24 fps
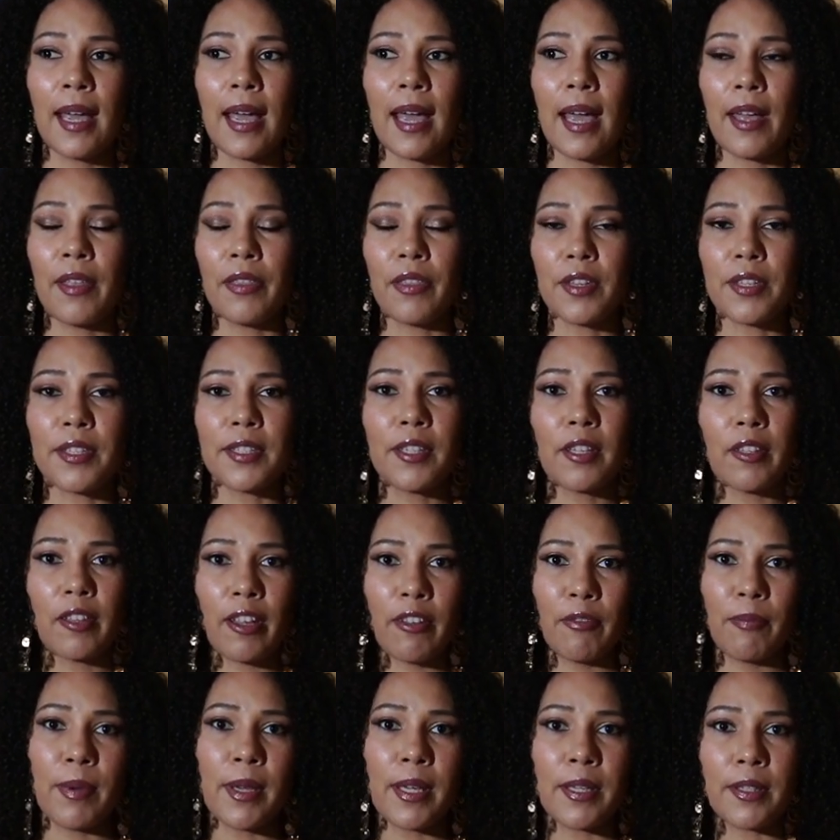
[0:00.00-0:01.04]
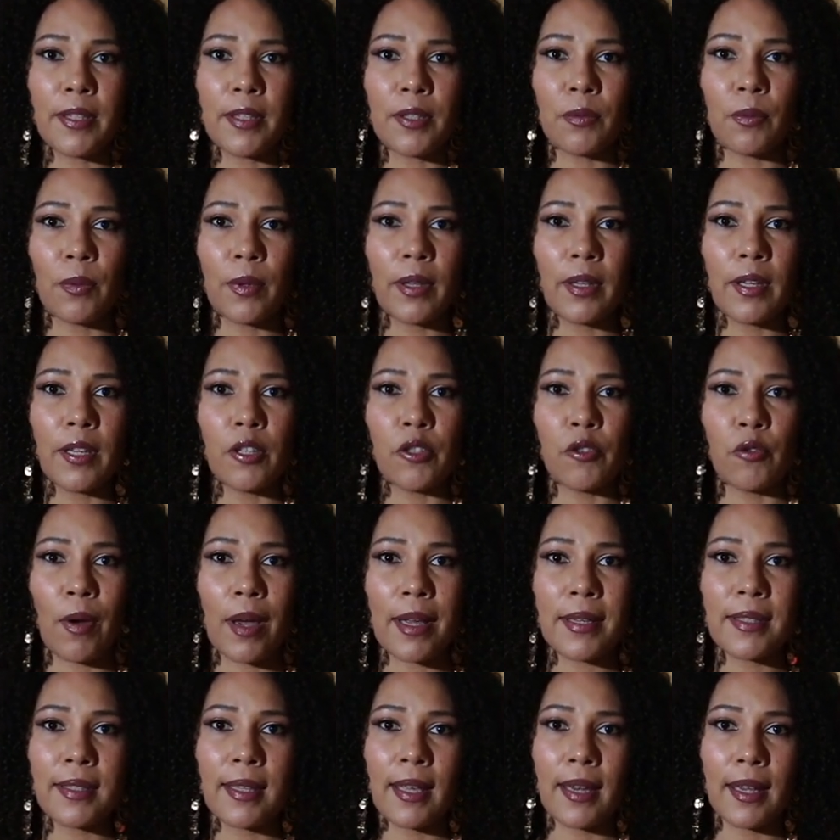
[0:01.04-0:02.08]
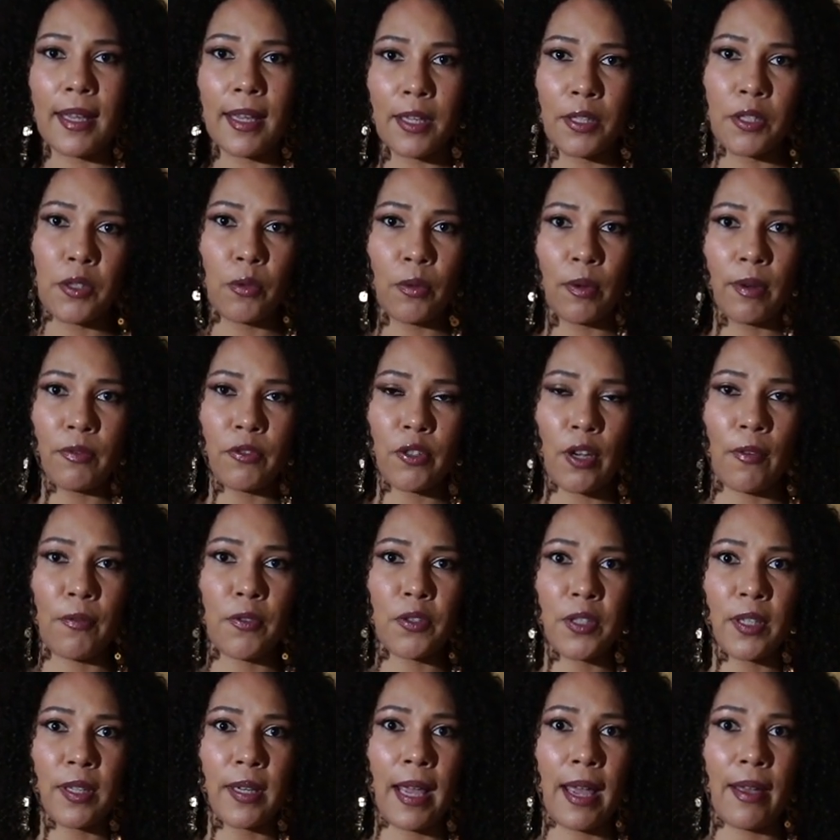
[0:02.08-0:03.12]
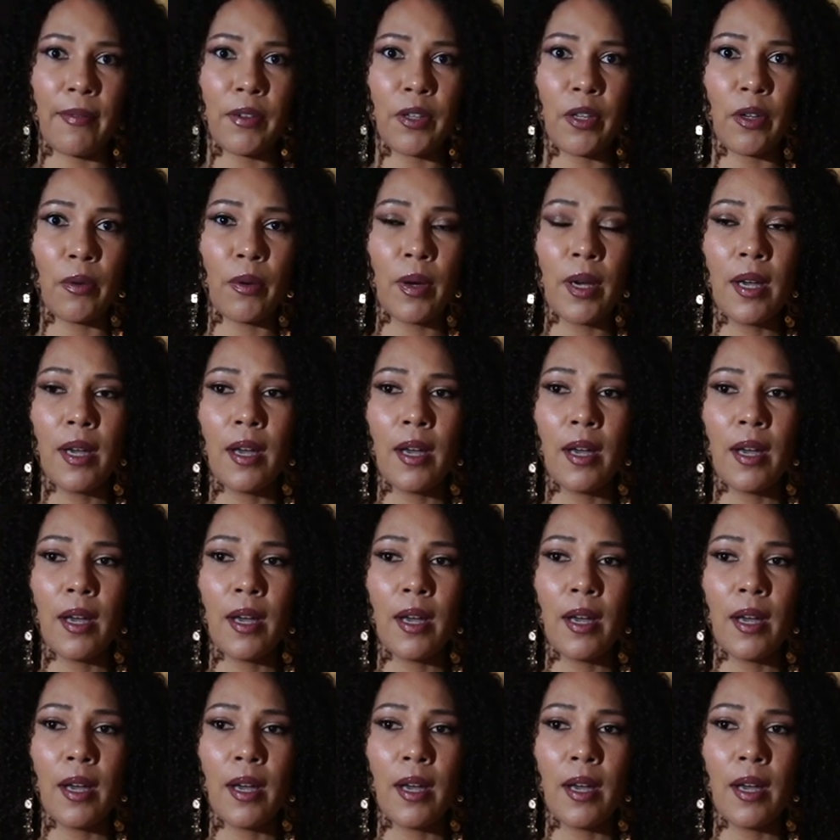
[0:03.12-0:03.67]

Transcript: And the still life pieces really address that history of Jefferson Avenue.